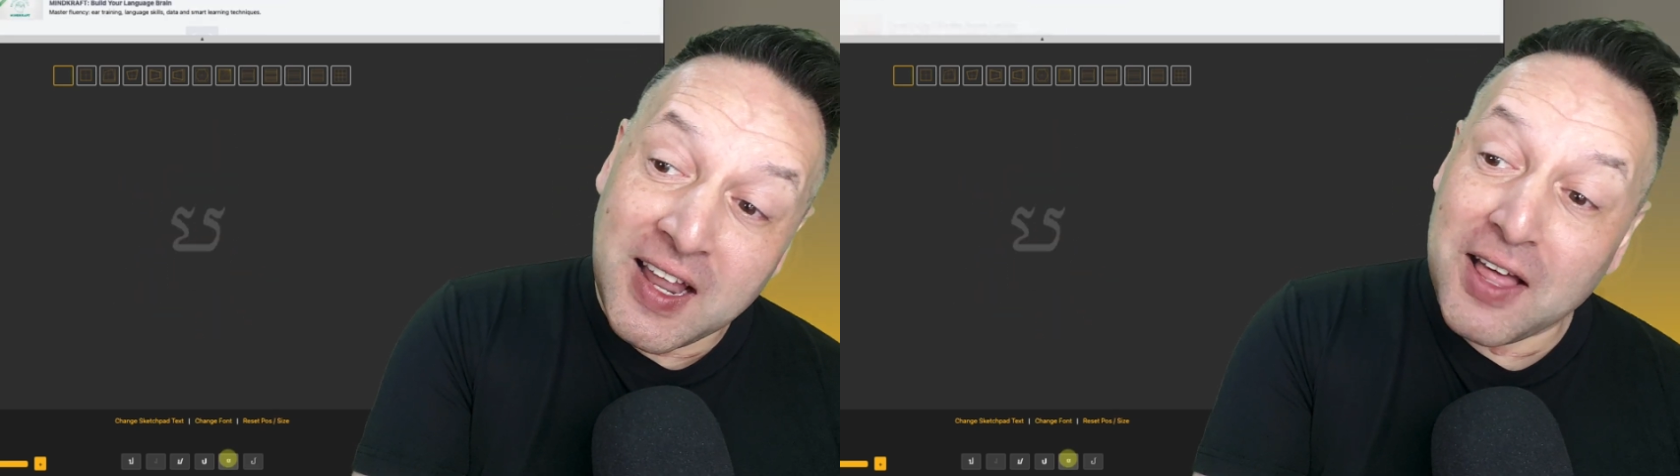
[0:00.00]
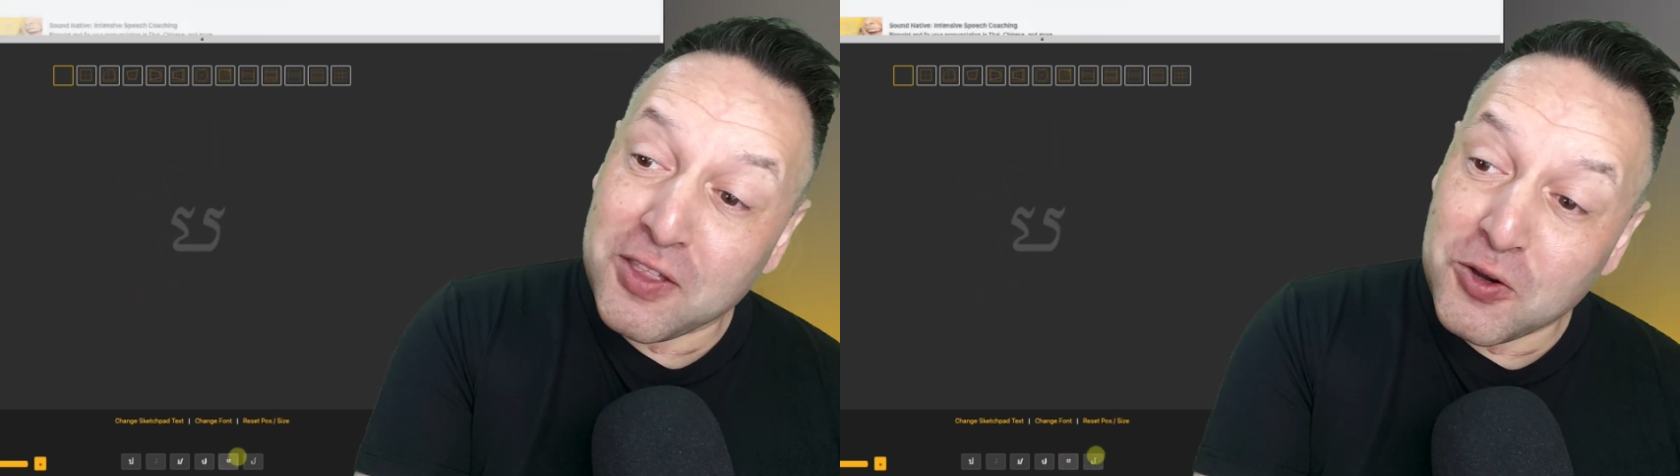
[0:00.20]

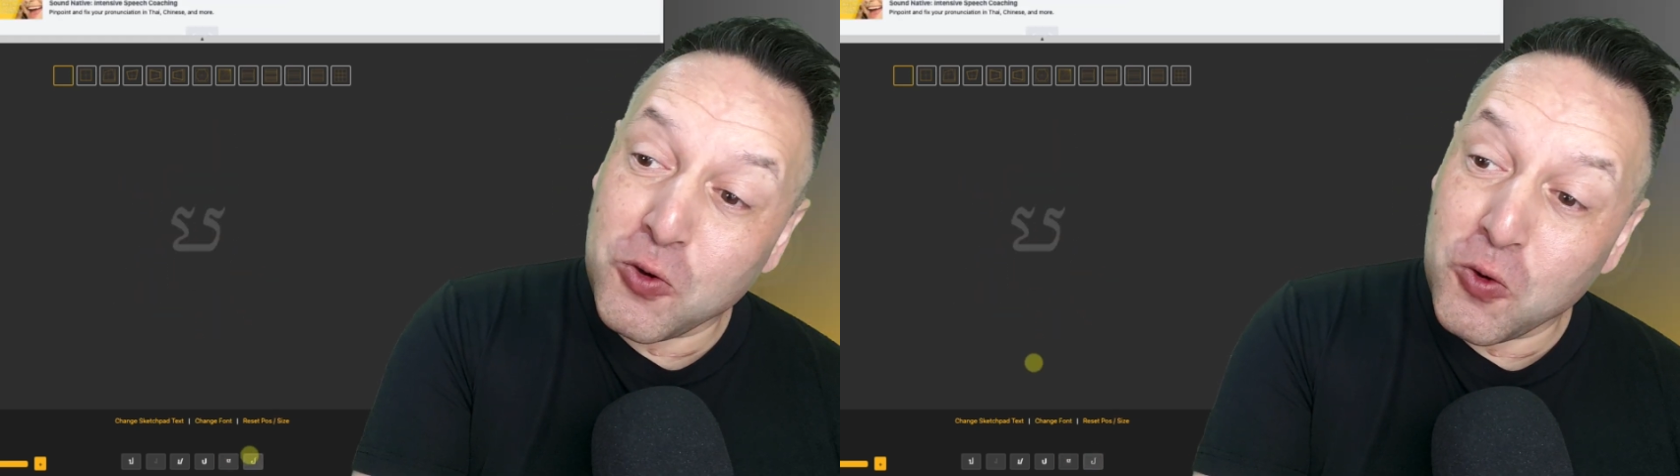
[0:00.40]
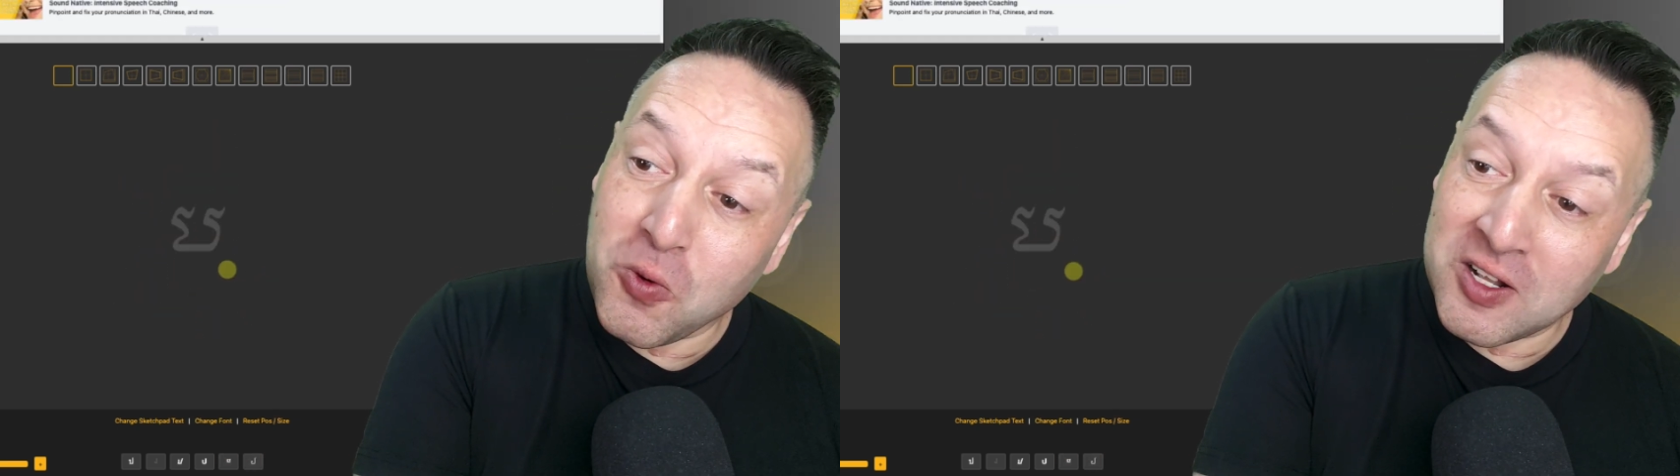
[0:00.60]
other
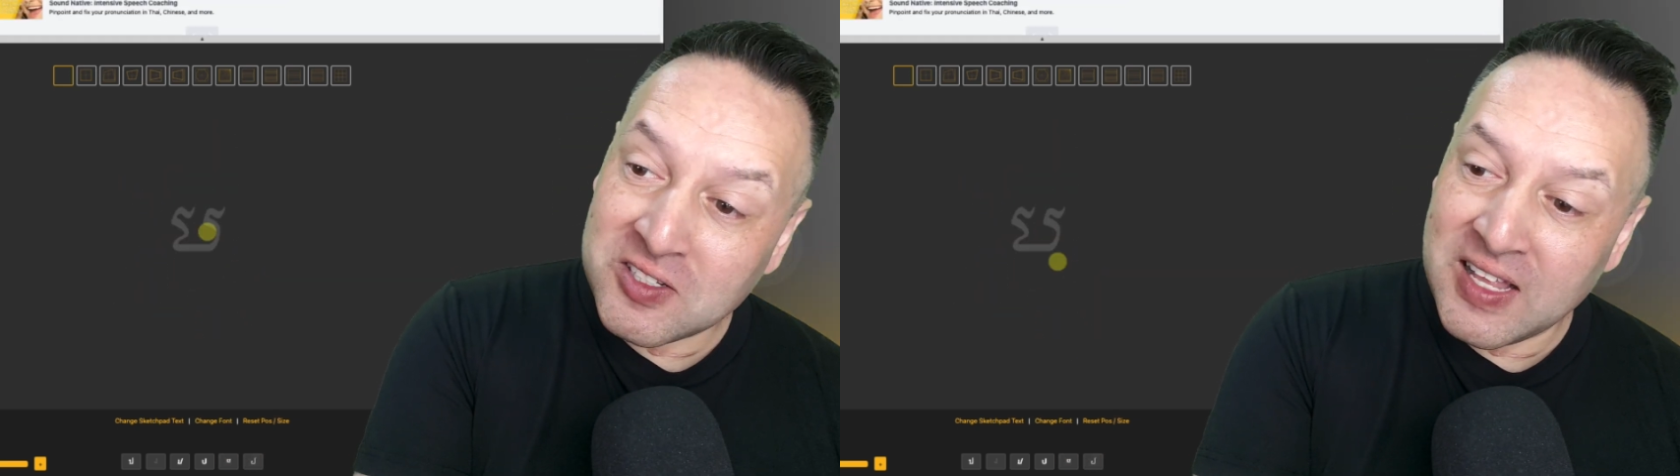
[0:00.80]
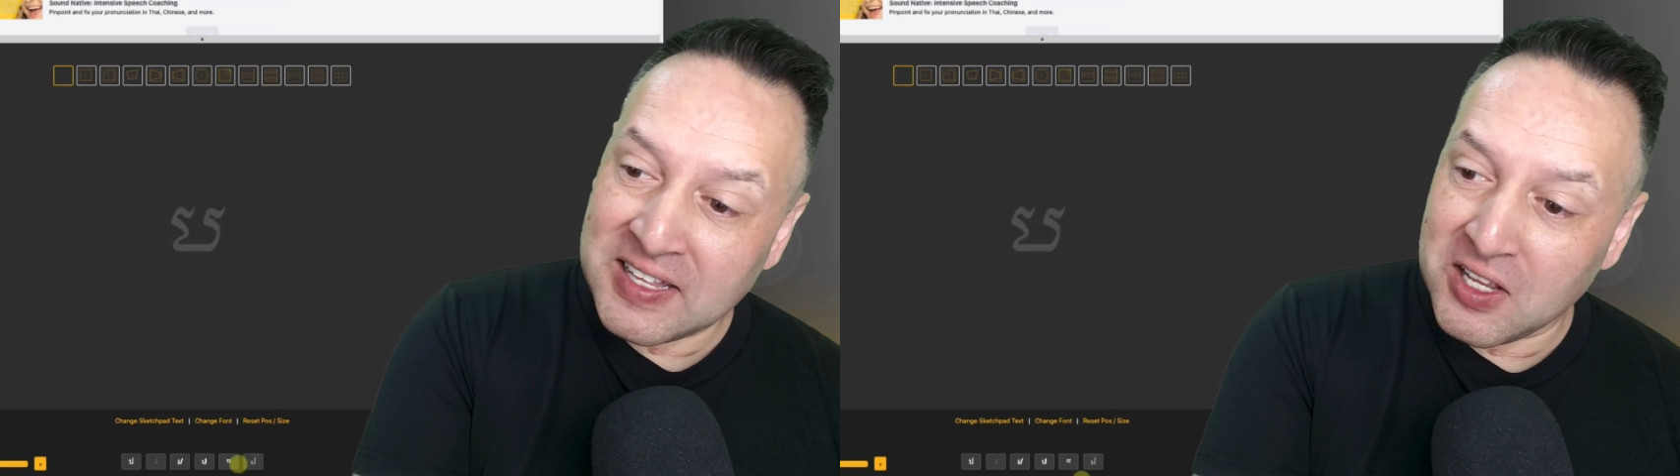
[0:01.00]
cool ones like the